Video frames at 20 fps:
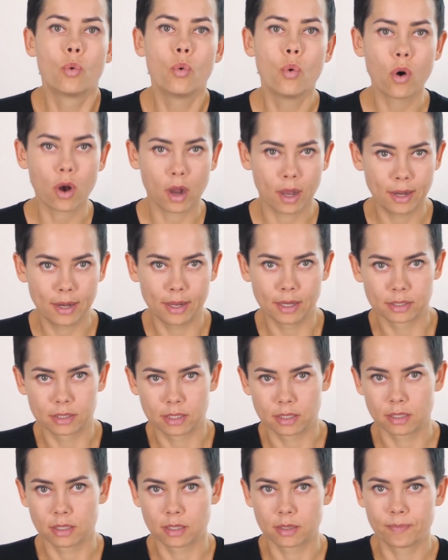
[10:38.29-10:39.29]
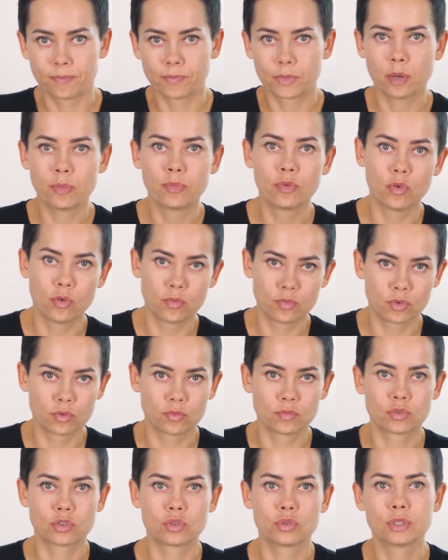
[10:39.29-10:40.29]
From then, about
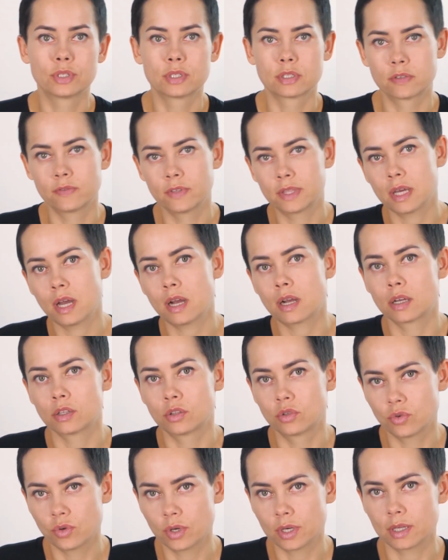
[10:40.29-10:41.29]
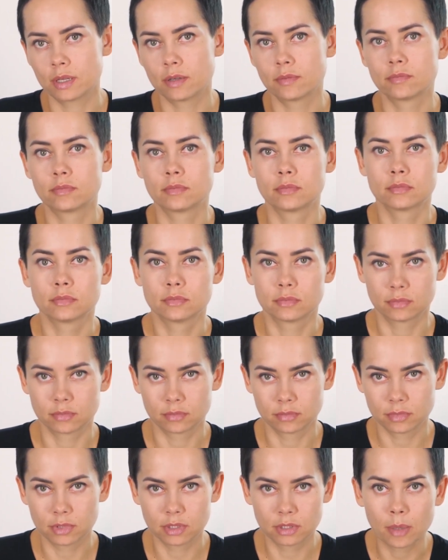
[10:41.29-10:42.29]
color, let me remind you
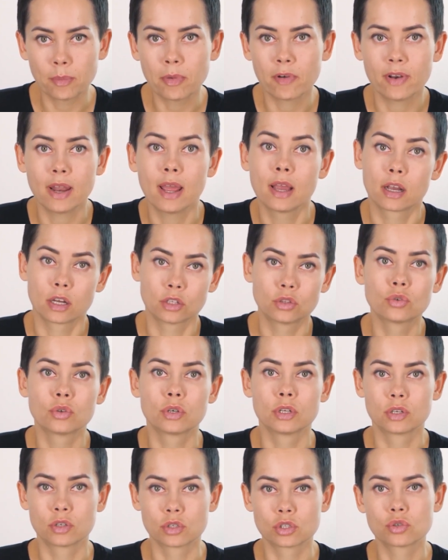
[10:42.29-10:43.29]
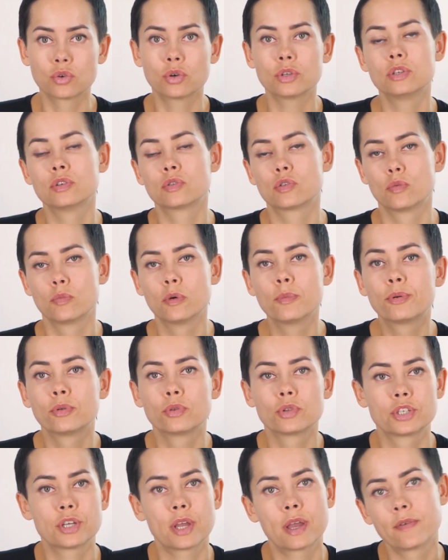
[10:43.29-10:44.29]
that these are colors, which if
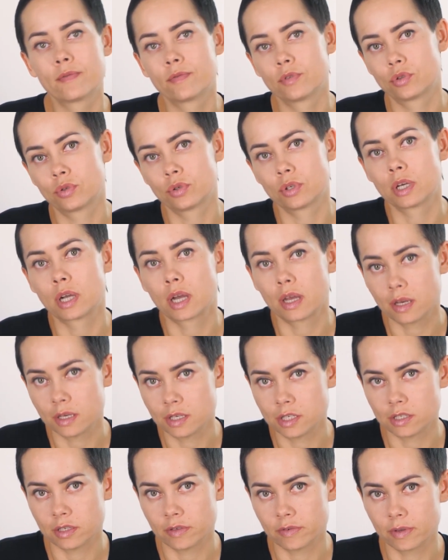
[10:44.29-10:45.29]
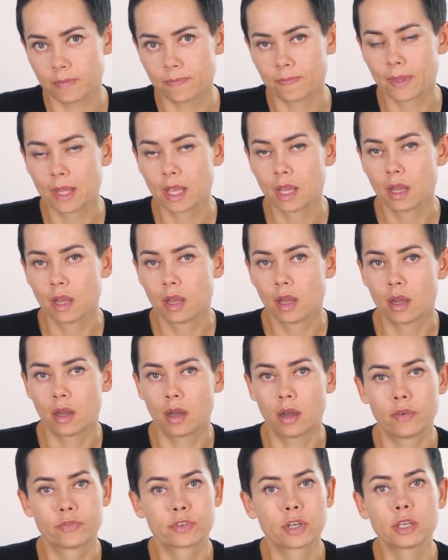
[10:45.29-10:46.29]
we add to the base, we end
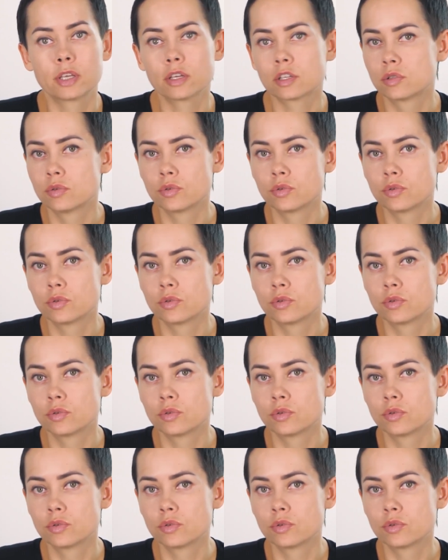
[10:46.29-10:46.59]
up,